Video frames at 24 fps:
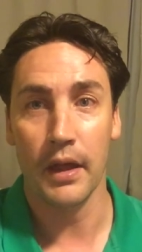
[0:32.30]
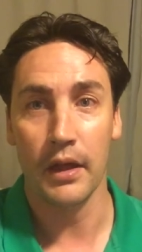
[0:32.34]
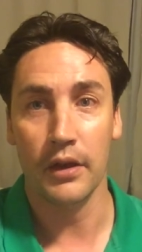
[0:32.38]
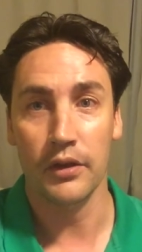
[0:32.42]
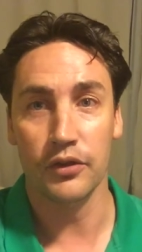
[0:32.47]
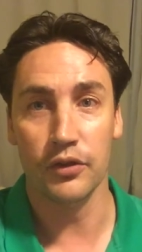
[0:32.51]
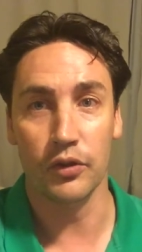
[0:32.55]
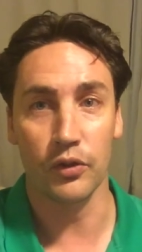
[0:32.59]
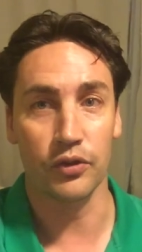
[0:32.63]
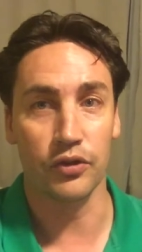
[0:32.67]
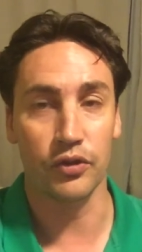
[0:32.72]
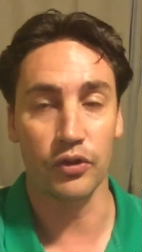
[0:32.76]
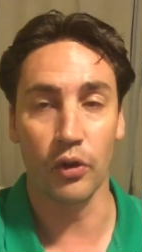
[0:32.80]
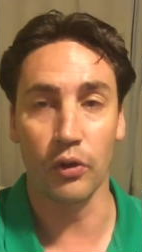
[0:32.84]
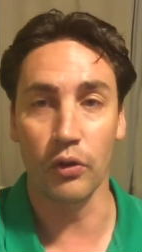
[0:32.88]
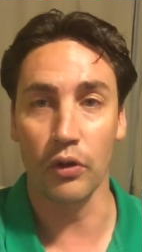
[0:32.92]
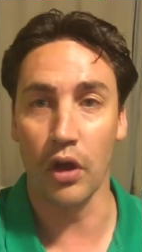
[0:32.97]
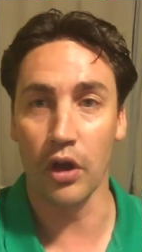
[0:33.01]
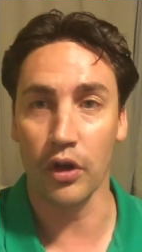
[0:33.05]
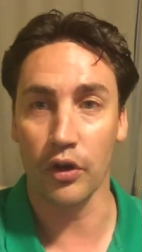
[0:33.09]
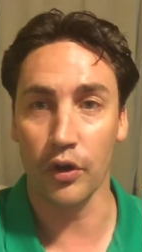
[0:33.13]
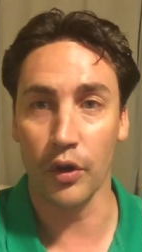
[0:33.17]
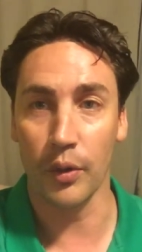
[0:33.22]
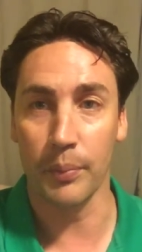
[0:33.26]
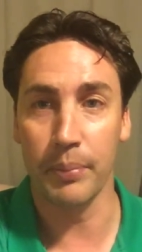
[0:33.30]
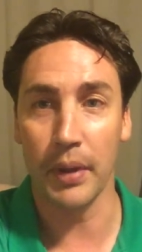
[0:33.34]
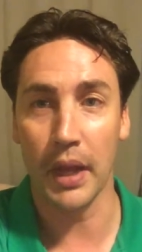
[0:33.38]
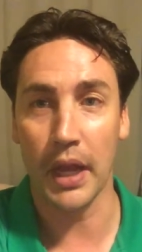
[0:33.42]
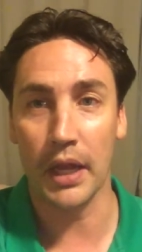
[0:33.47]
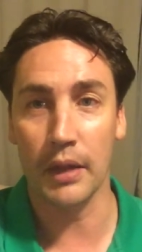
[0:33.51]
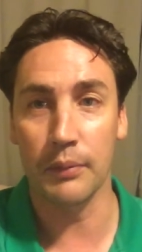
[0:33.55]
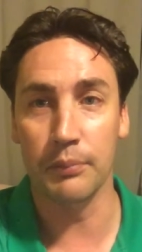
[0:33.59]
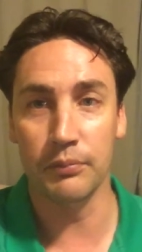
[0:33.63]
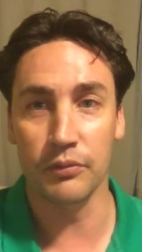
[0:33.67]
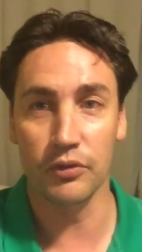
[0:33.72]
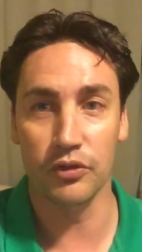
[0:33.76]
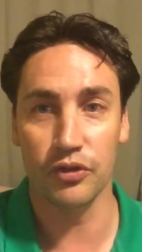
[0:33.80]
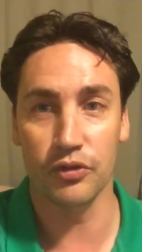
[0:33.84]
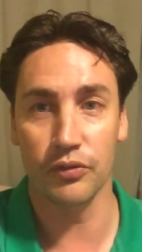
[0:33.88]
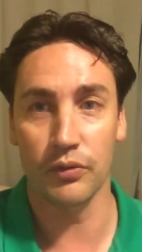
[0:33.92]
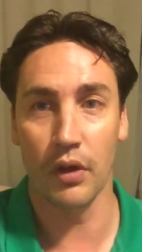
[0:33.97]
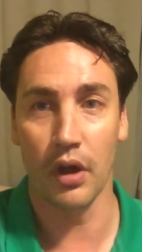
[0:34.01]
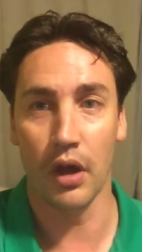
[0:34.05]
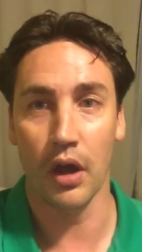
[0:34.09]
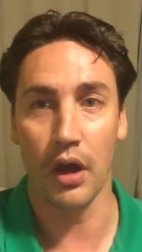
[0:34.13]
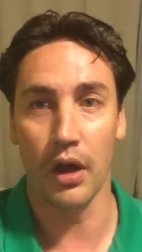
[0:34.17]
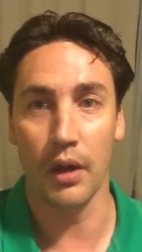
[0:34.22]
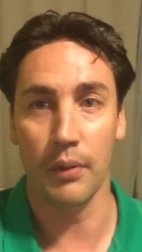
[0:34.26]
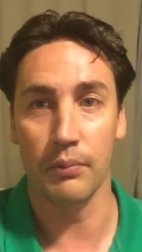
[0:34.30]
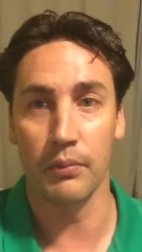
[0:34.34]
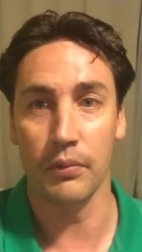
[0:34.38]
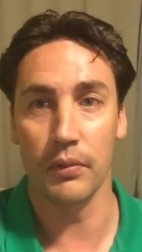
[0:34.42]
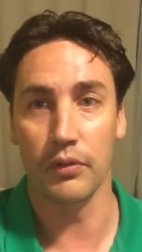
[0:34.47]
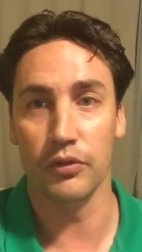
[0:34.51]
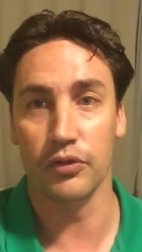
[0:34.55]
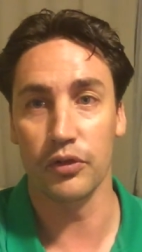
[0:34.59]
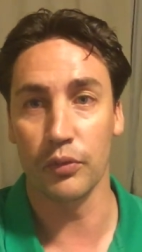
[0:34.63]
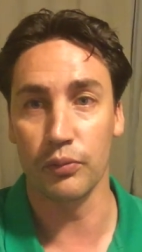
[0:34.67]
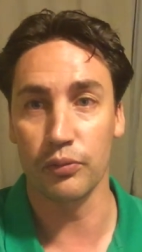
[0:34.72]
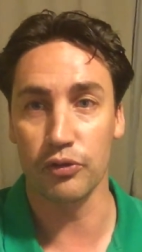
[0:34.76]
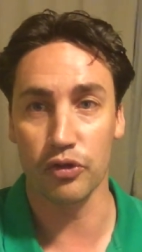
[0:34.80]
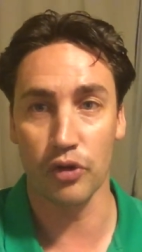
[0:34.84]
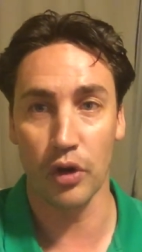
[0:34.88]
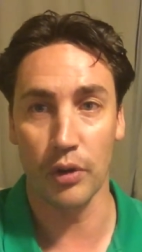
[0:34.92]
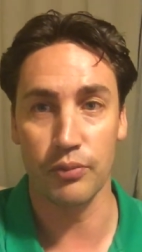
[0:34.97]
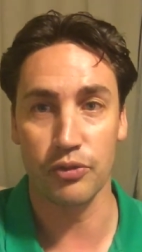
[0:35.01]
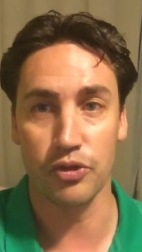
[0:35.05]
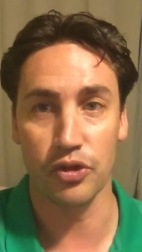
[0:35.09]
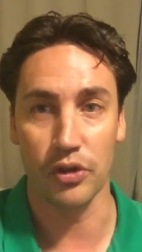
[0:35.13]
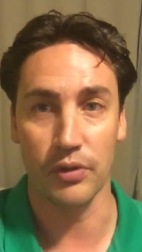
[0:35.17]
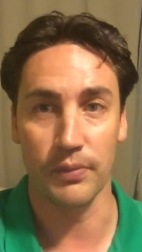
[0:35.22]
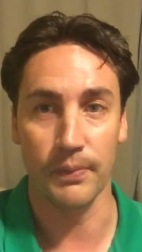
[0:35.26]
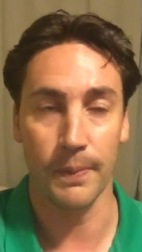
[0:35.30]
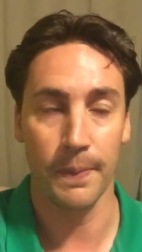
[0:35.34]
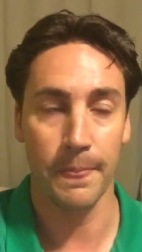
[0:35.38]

So it's no longer a paid uh, subscription.